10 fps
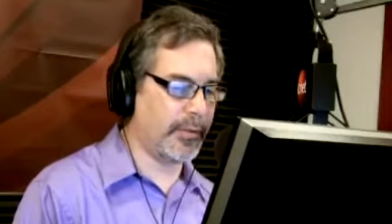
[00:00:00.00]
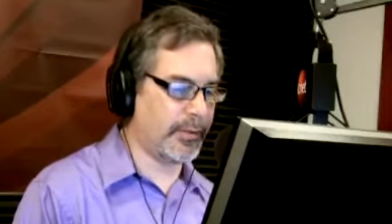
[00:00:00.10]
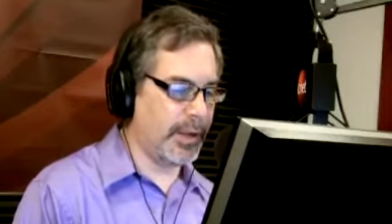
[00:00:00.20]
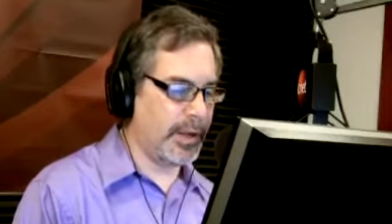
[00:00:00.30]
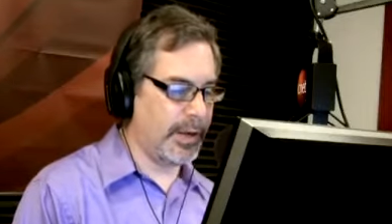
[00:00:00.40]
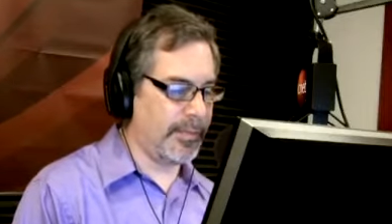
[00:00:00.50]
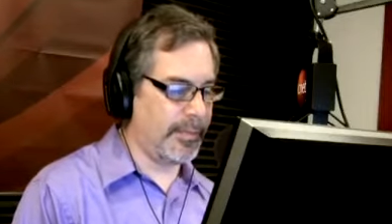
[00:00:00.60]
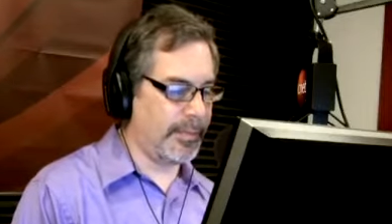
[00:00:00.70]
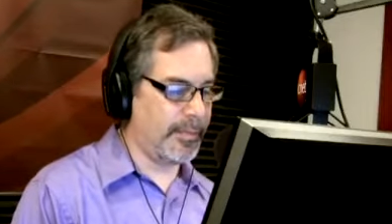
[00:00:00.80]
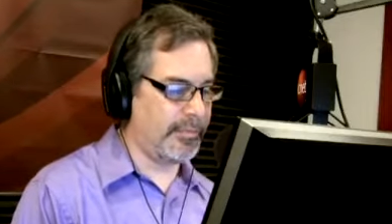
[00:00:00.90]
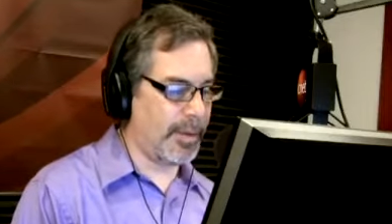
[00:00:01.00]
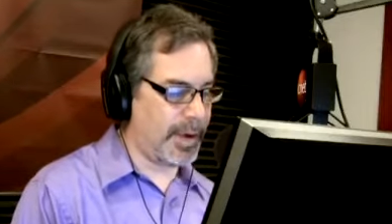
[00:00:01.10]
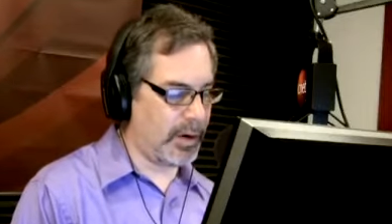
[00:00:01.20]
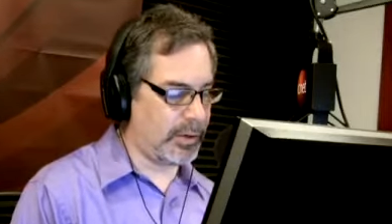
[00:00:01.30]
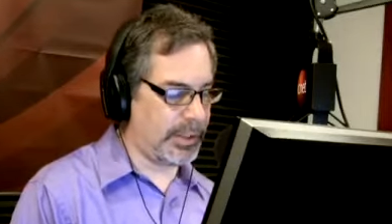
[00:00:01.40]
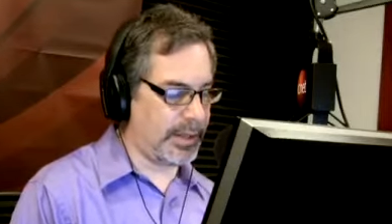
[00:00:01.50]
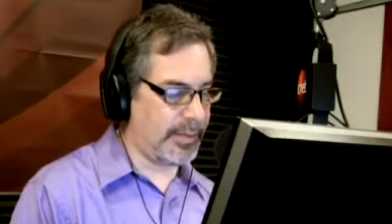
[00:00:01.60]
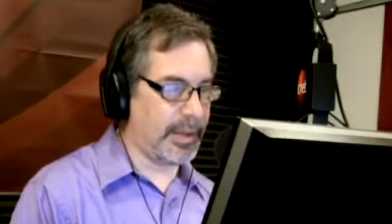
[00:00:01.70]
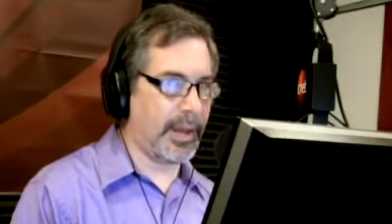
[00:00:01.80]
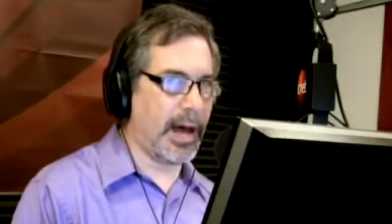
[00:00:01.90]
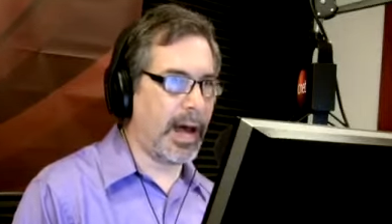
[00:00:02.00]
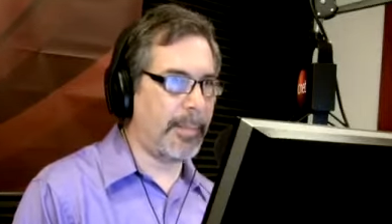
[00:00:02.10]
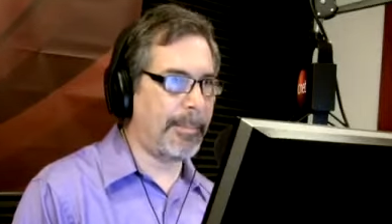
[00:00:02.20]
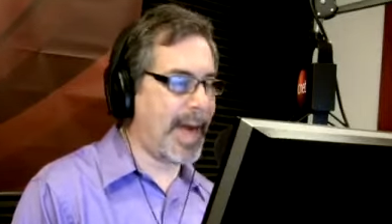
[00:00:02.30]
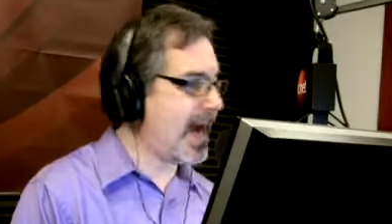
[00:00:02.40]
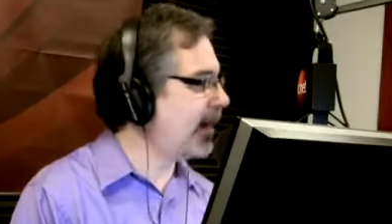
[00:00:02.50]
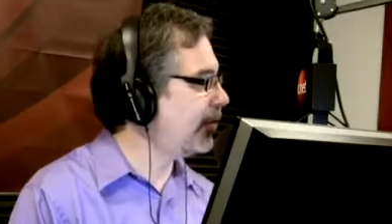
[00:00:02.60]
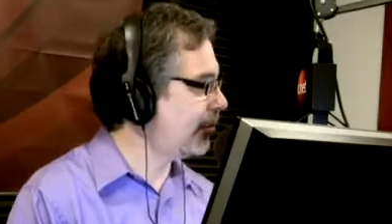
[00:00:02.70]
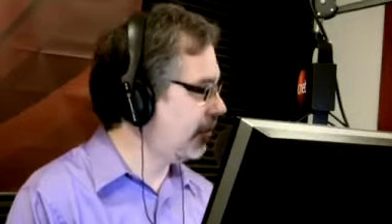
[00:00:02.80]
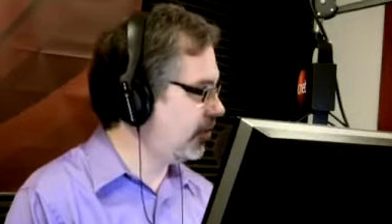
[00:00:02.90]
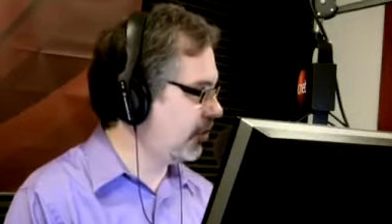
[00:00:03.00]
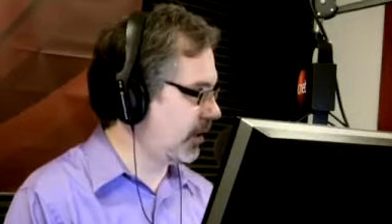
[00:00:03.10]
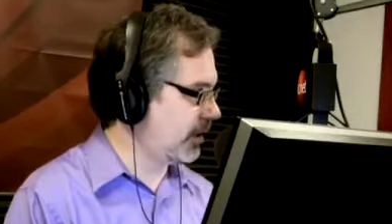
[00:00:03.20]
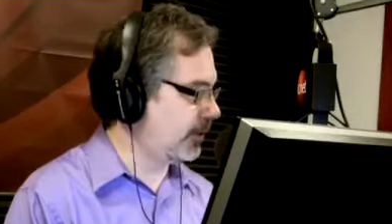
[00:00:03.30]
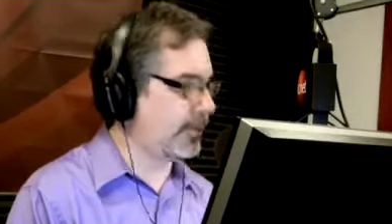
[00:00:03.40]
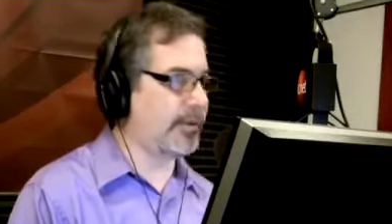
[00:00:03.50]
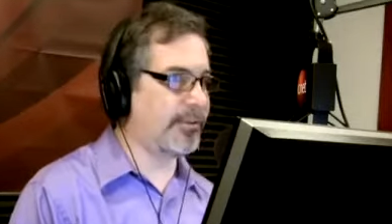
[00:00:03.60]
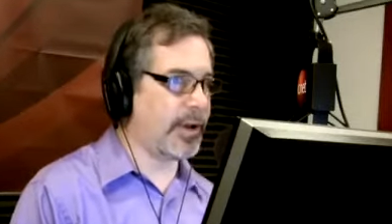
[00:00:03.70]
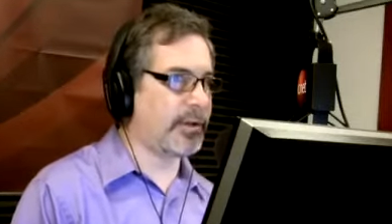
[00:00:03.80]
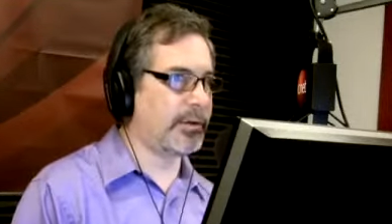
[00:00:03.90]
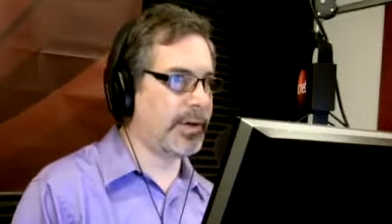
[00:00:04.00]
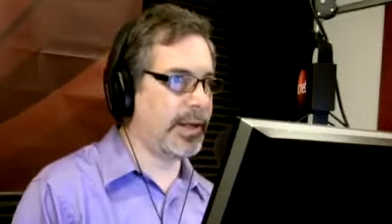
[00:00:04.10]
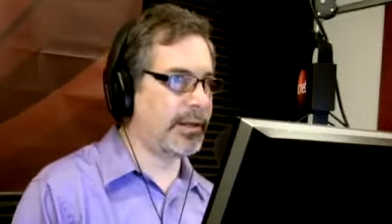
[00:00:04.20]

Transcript: is primarily the iPad 3G, the cellular